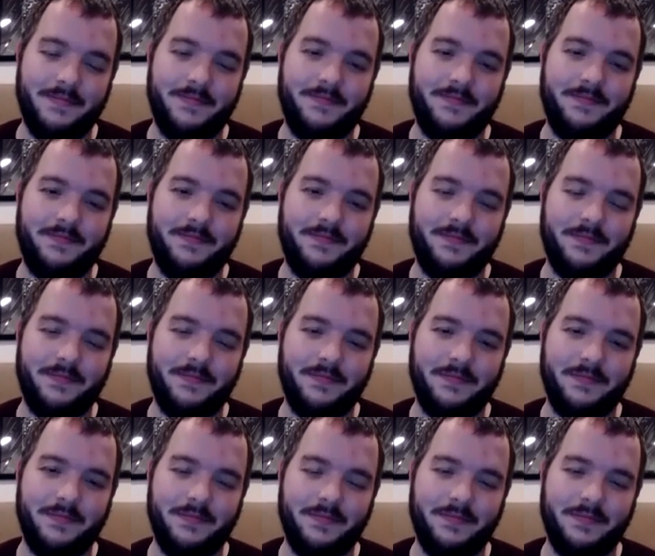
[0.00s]

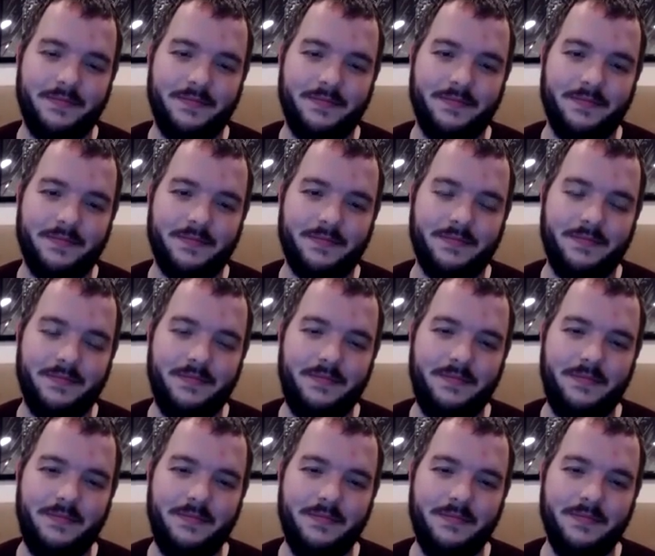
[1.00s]

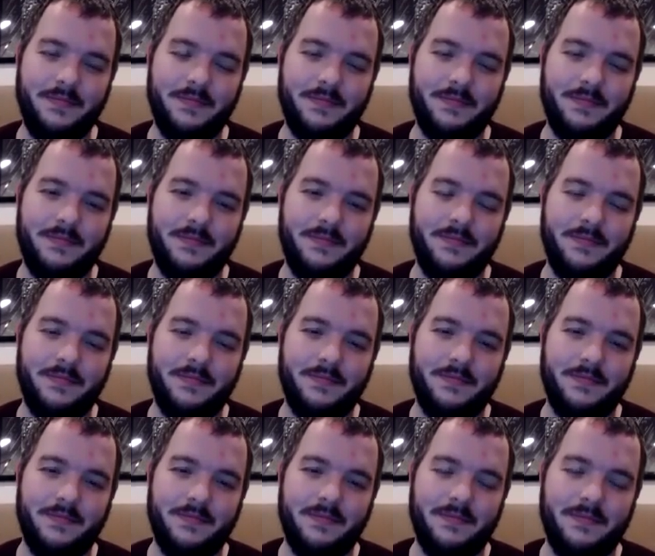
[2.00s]

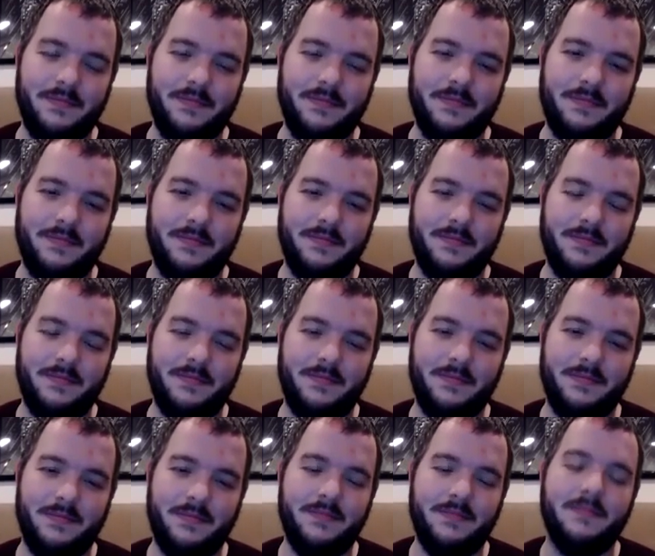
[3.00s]

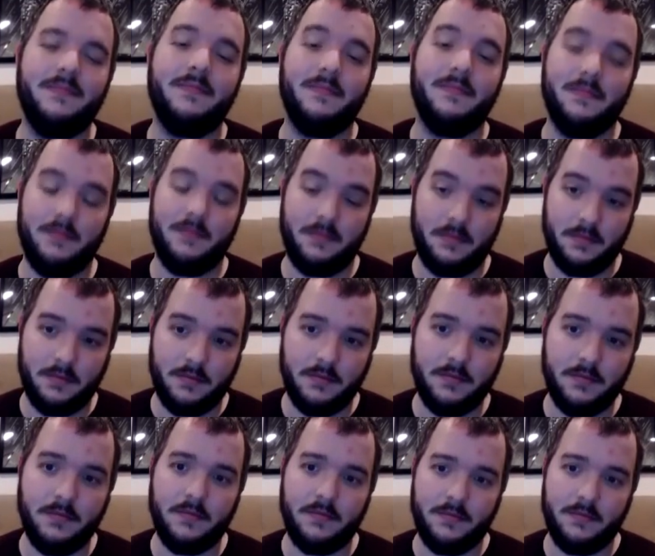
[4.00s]

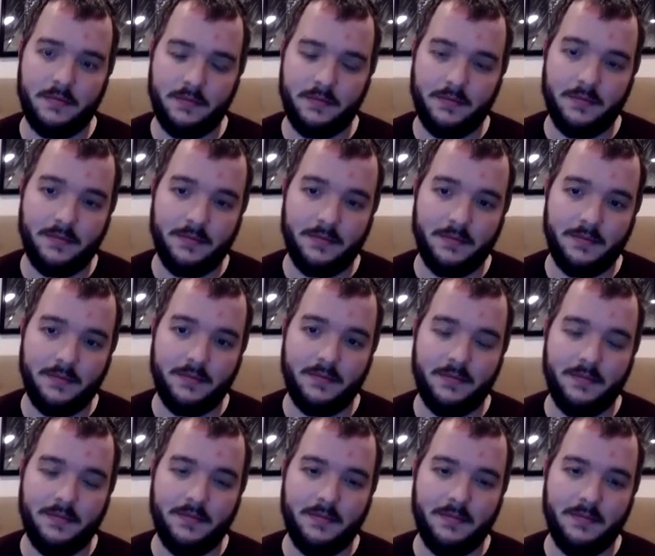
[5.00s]

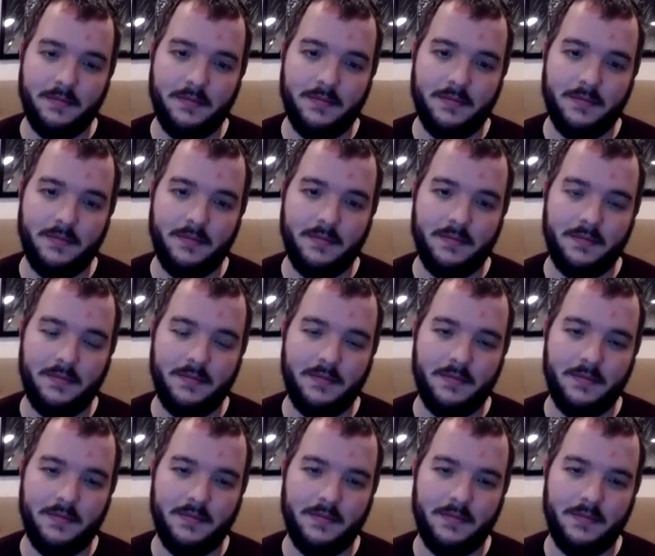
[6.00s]
The person shown says nothing.